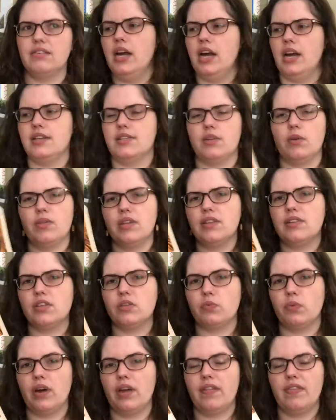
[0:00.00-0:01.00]
And so this is
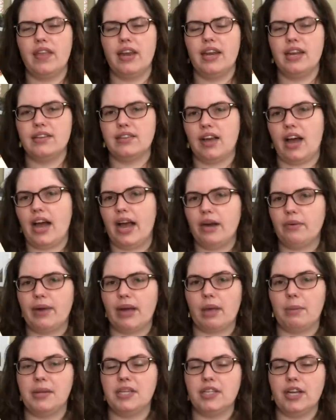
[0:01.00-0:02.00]
one that is a high
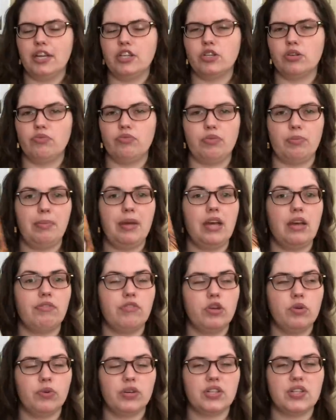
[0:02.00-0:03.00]
recommendation for me if
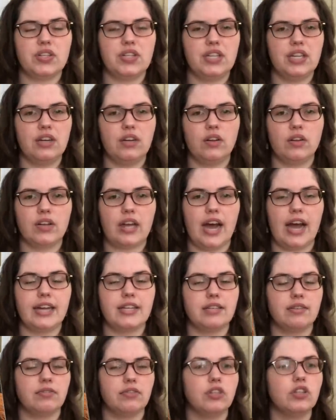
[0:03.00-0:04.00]
you are still
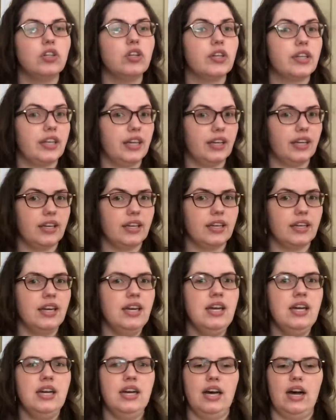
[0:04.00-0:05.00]
kind of looking
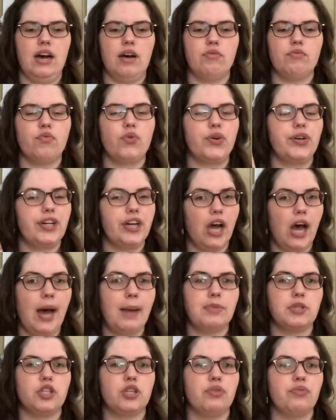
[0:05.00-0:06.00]
for an
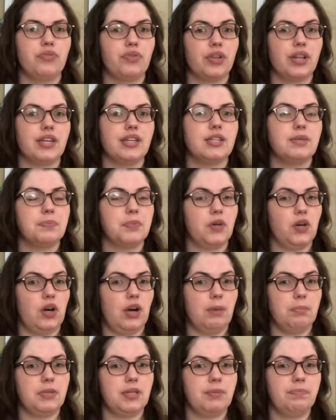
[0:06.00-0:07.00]
option for this
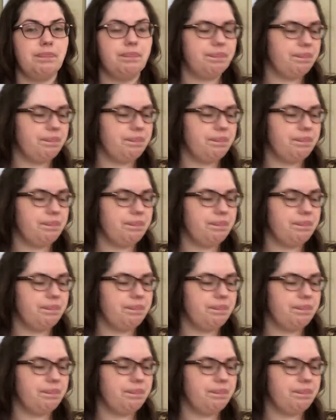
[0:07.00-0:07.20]
prompt.